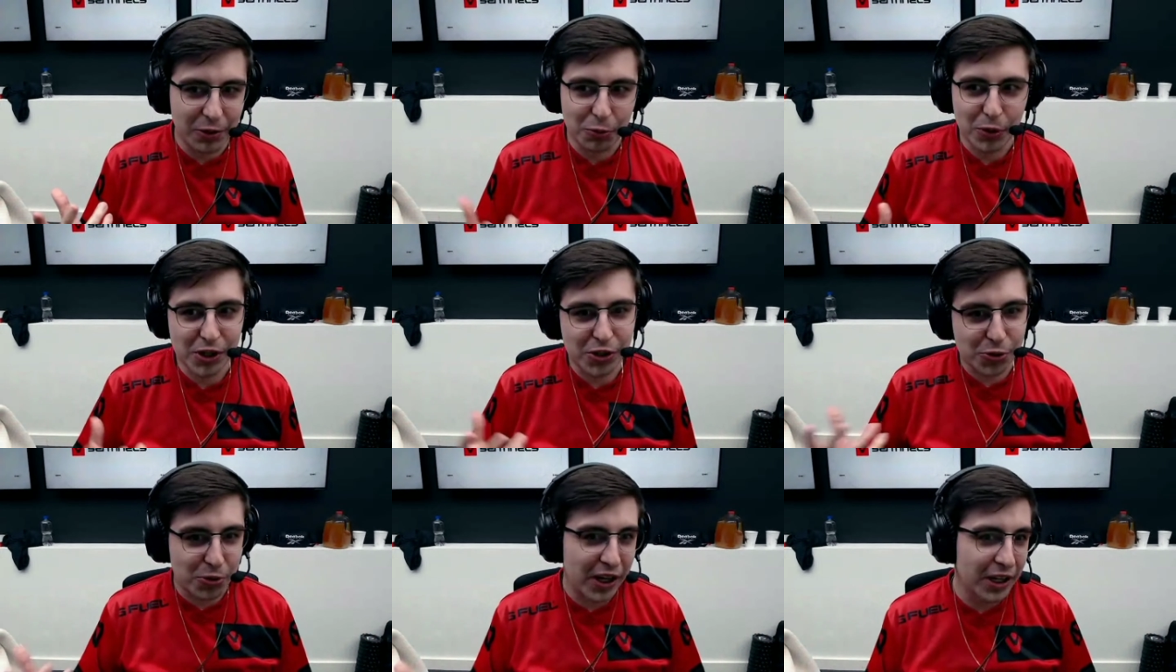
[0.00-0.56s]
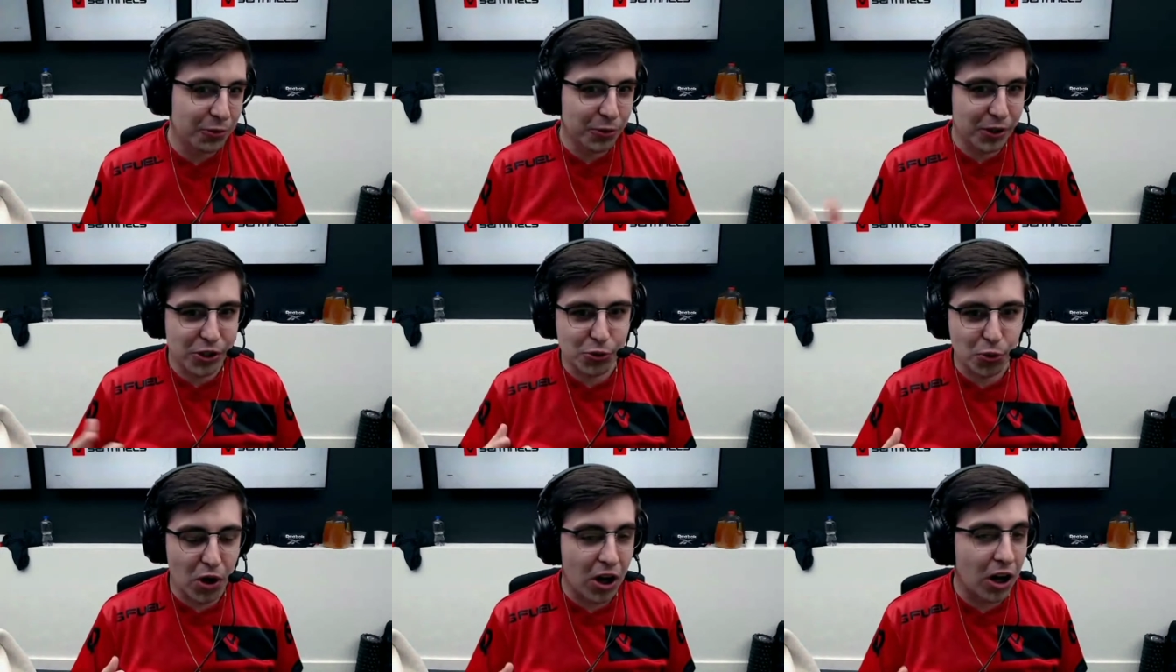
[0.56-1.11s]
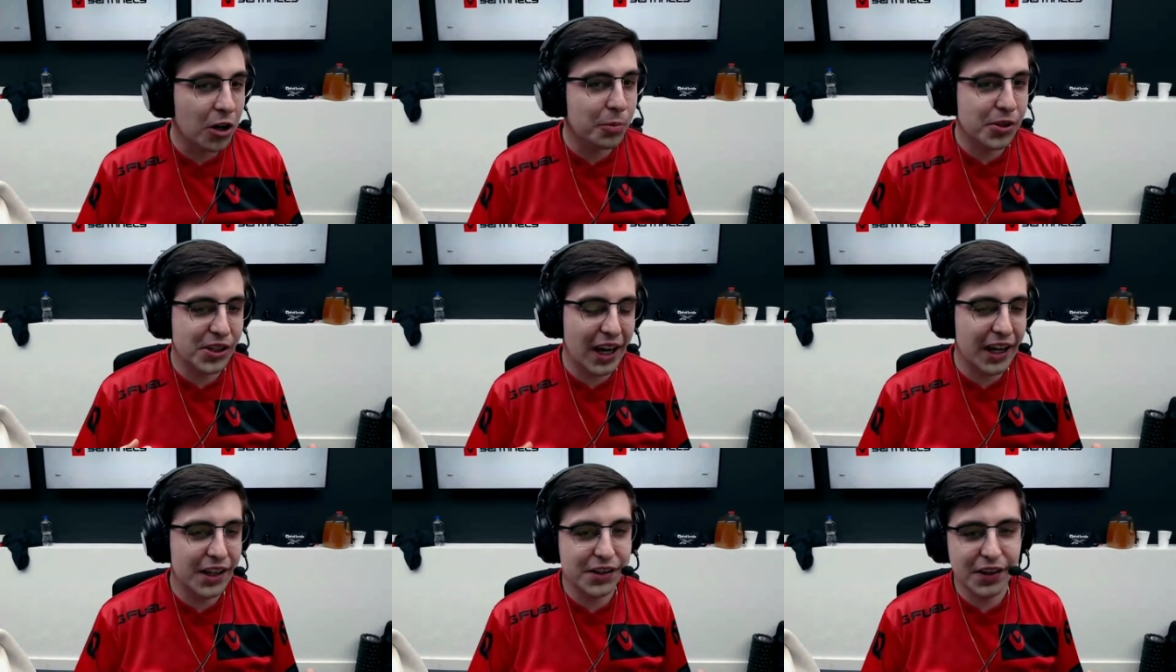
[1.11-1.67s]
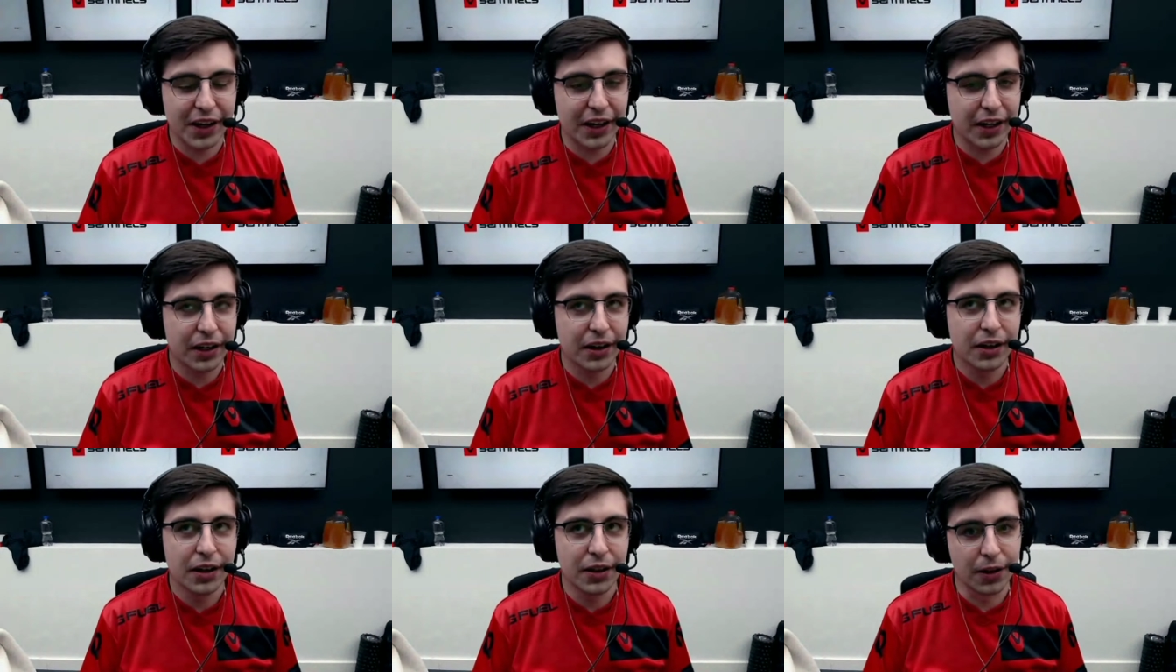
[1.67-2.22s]
in what's right and what's wrong besides
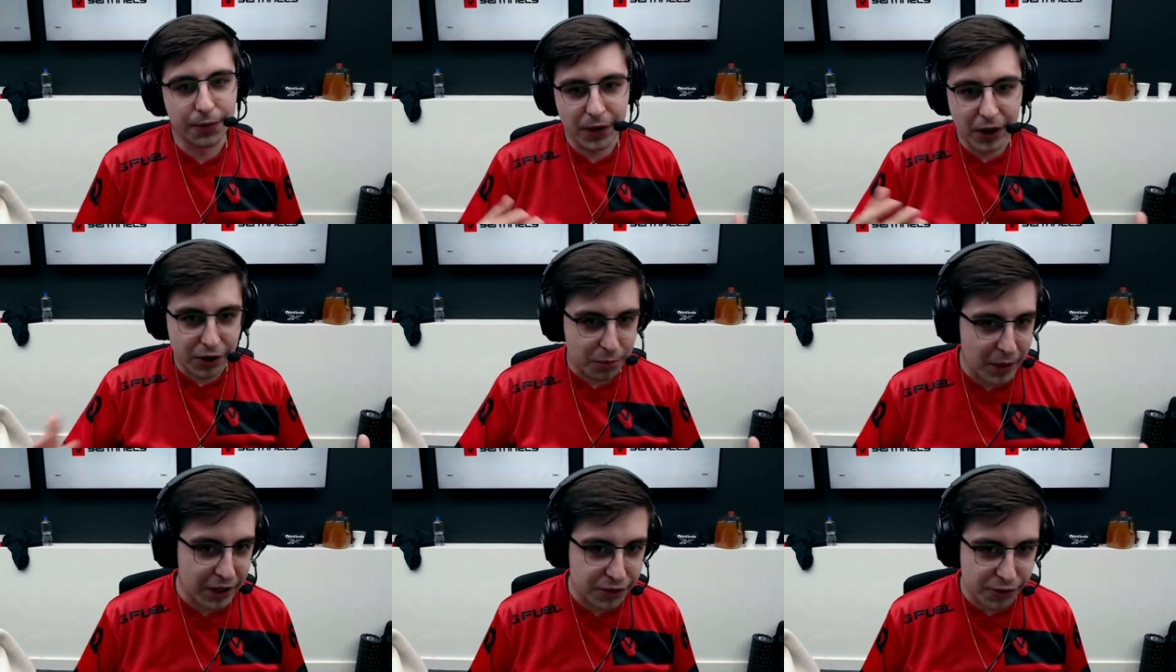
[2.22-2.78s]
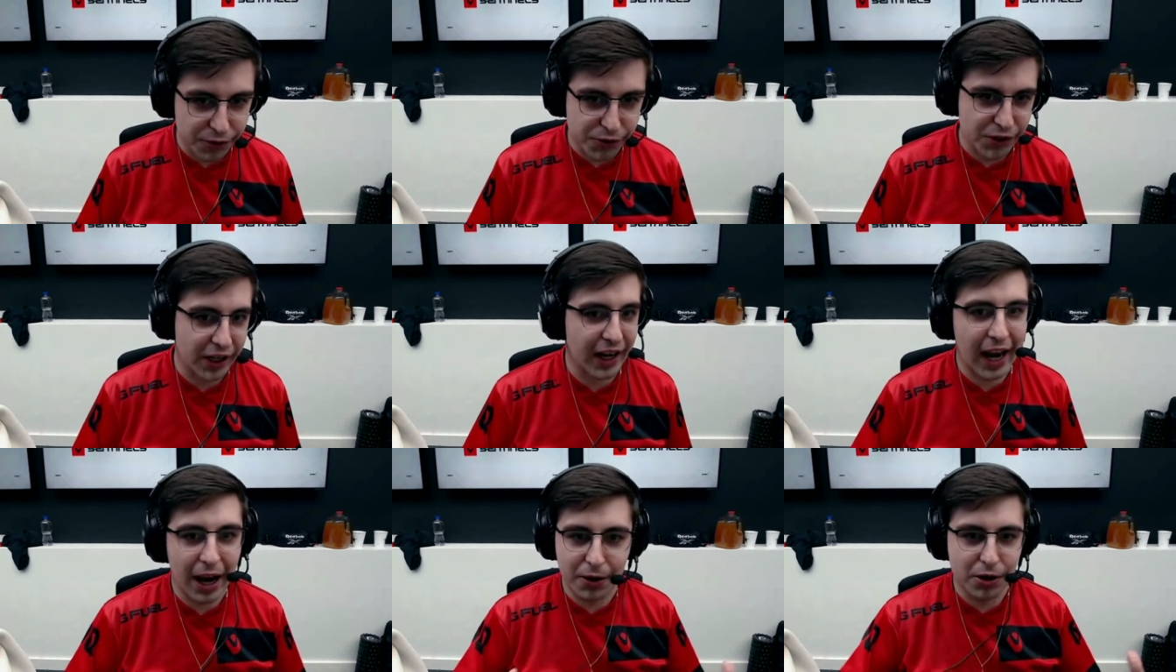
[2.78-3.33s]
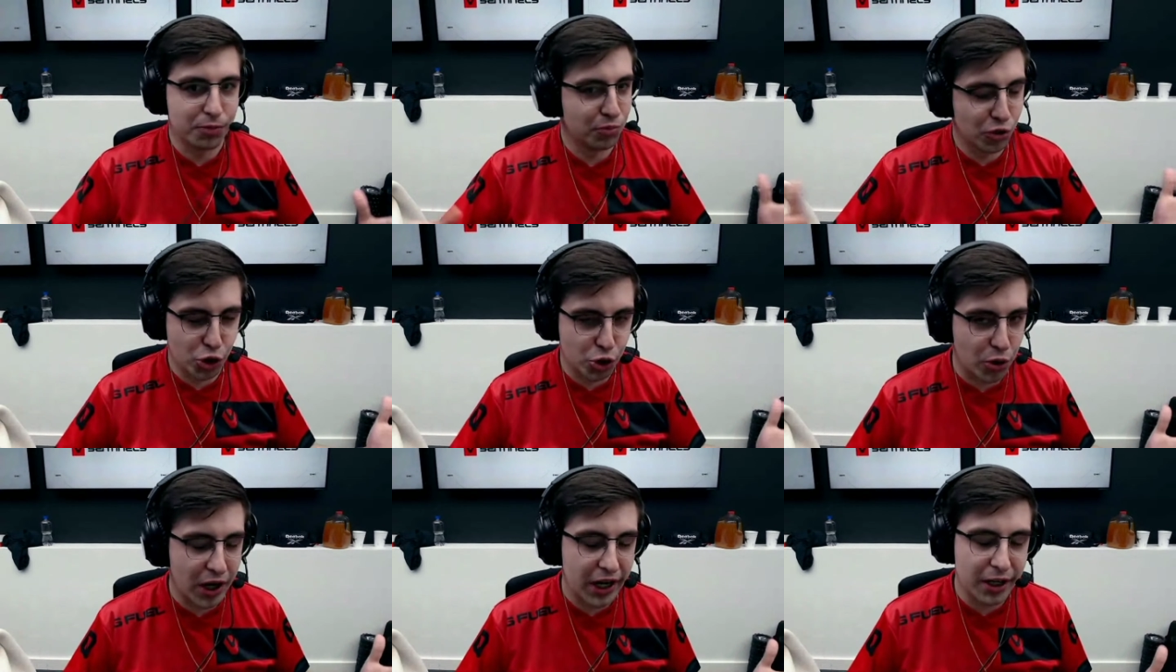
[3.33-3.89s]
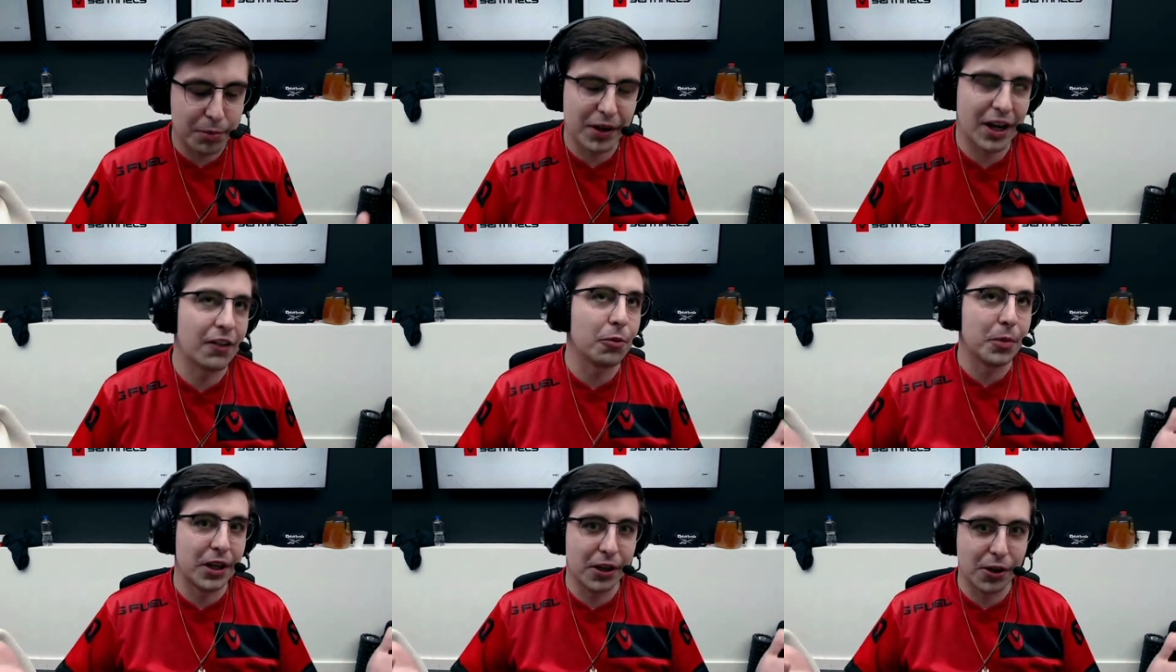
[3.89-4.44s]
like the fundamentals, like how to trade,
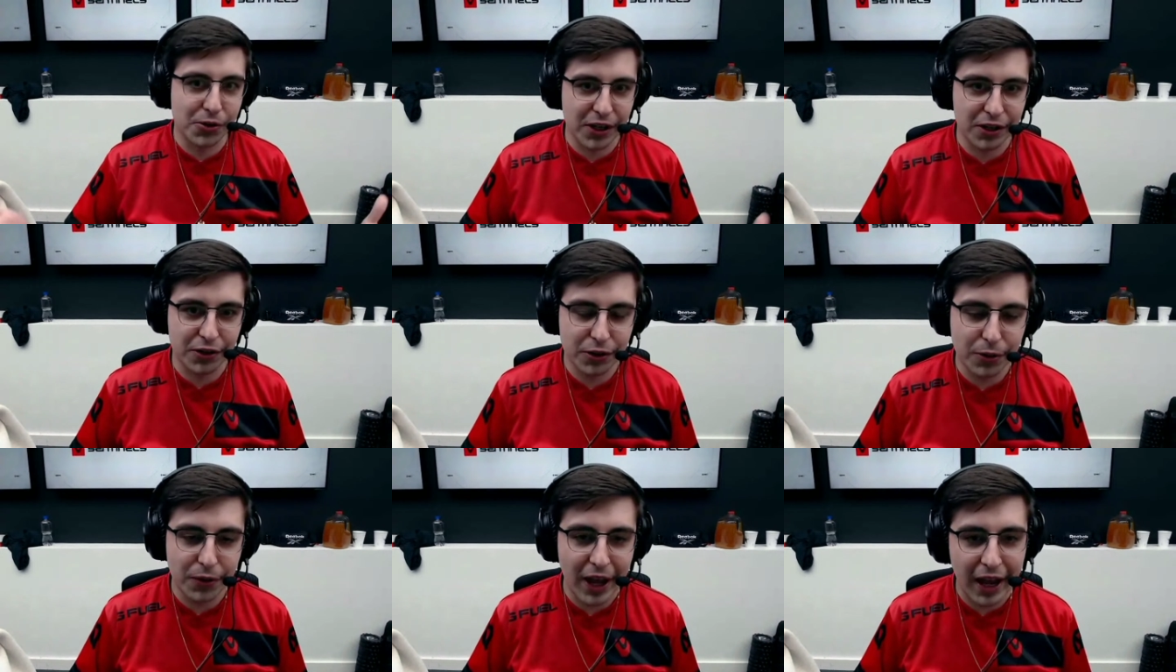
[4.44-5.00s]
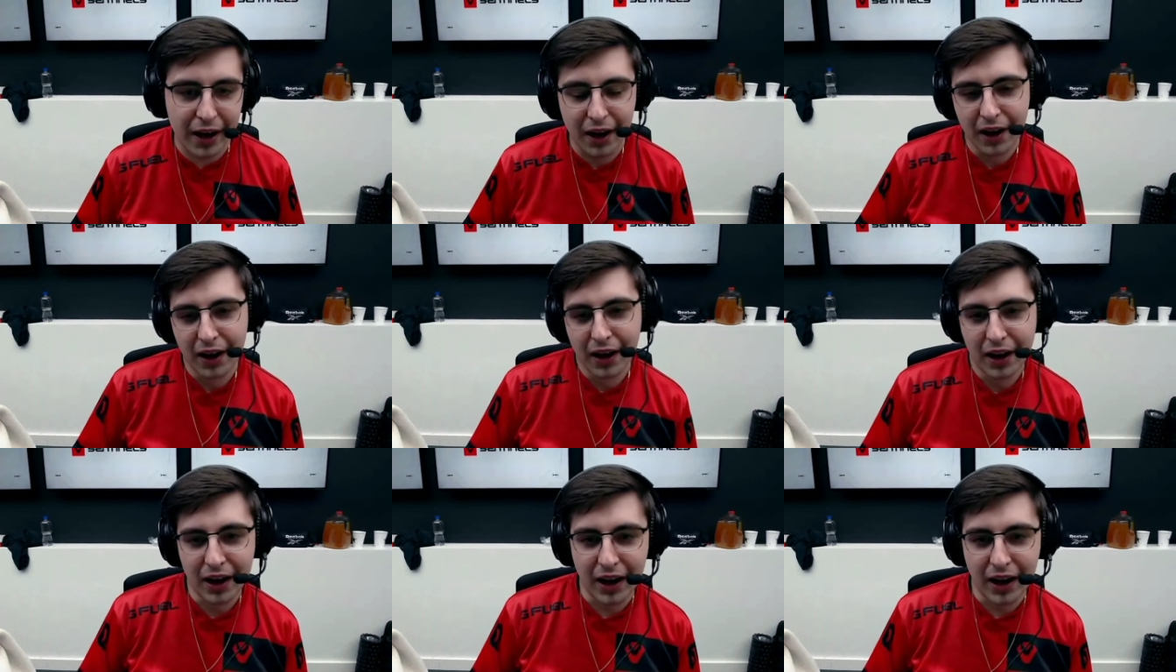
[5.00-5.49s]
but everybody knows how to do that.